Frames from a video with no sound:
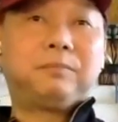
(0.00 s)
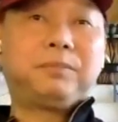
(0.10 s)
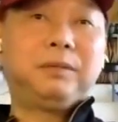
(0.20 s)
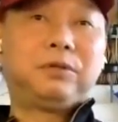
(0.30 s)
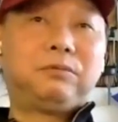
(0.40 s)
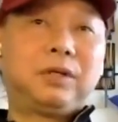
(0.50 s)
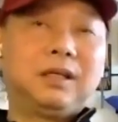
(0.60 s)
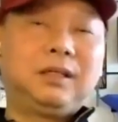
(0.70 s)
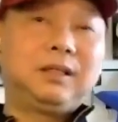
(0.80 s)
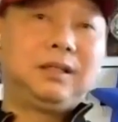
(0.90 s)
The more
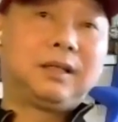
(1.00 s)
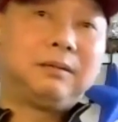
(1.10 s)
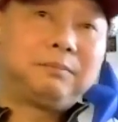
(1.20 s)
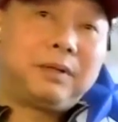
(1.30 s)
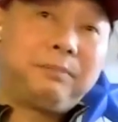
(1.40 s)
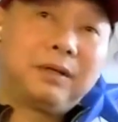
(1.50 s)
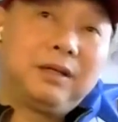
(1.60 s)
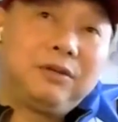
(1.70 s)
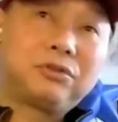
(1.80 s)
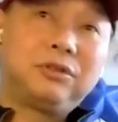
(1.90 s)
people working in the
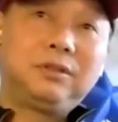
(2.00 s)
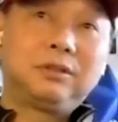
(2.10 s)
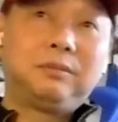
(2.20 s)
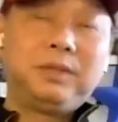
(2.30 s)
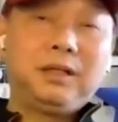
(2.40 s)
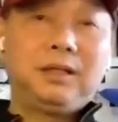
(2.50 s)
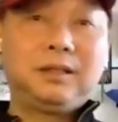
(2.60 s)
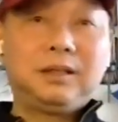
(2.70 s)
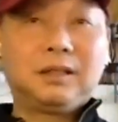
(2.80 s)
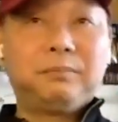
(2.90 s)
application, your
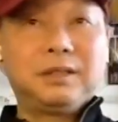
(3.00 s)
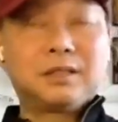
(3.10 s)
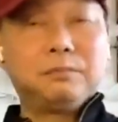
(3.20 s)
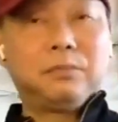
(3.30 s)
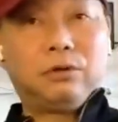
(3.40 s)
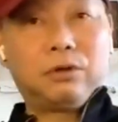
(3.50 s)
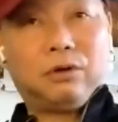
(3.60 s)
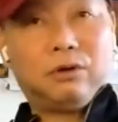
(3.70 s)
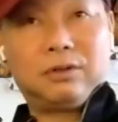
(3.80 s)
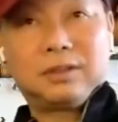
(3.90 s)
media, then there's
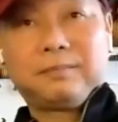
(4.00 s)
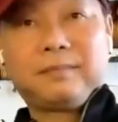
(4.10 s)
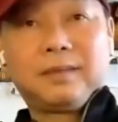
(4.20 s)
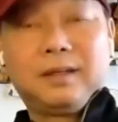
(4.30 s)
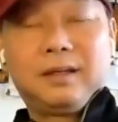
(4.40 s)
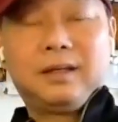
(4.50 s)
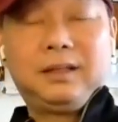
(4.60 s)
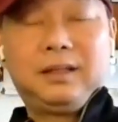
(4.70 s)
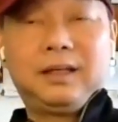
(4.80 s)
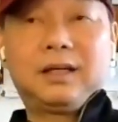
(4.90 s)
more cost.
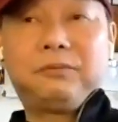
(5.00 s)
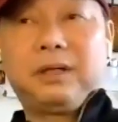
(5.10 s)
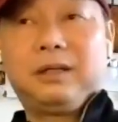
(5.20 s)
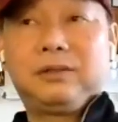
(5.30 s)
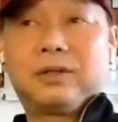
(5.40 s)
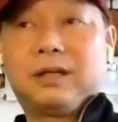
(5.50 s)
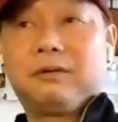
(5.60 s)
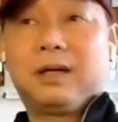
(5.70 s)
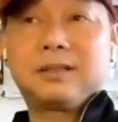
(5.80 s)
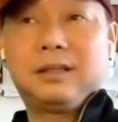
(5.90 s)
And the other way you
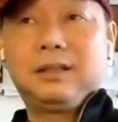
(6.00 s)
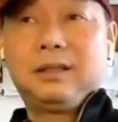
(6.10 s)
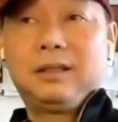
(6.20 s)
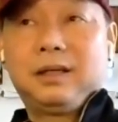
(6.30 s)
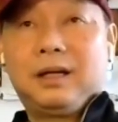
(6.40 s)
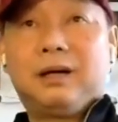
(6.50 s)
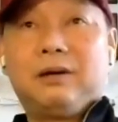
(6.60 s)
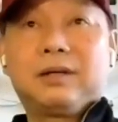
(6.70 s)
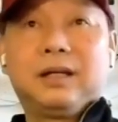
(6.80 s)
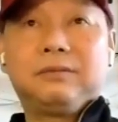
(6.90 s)
look around, say,
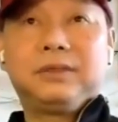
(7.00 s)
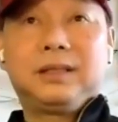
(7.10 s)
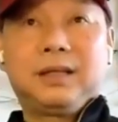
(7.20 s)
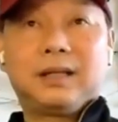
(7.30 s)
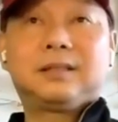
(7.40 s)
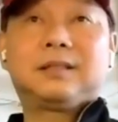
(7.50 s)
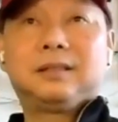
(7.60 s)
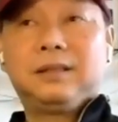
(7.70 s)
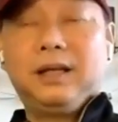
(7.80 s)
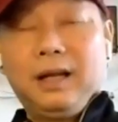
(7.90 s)
how can we get
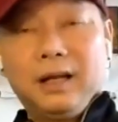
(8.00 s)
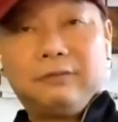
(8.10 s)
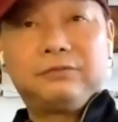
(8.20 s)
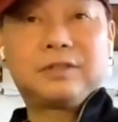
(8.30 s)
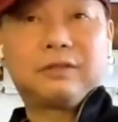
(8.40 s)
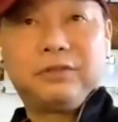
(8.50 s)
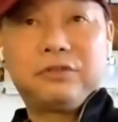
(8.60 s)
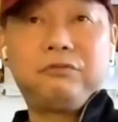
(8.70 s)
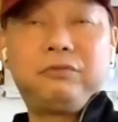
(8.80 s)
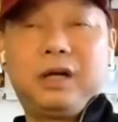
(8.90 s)
enough
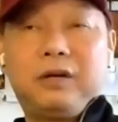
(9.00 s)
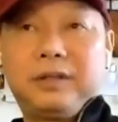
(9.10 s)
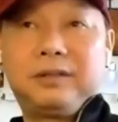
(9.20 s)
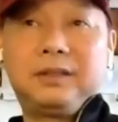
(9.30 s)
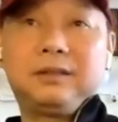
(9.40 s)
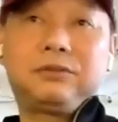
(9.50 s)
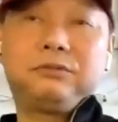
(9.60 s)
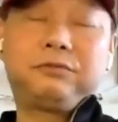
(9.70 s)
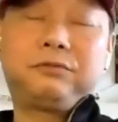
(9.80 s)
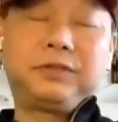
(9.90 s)
sufficient
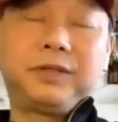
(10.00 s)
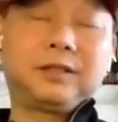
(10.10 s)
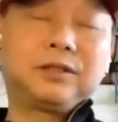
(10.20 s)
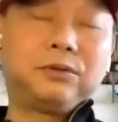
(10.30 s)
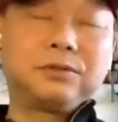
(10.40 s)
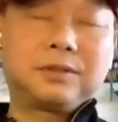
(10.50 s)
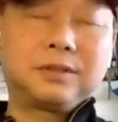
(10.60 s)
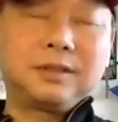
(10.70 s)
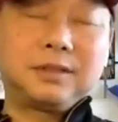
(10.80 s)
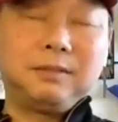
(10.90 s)
revenue to fit
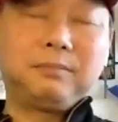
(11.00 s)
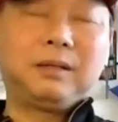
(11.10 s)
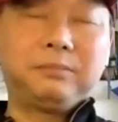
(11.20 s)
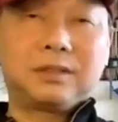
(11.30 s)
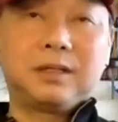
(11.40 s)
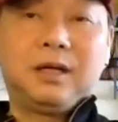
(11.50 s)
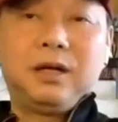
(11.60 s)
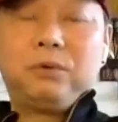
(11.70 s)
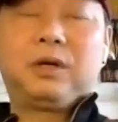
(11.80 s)
those team members?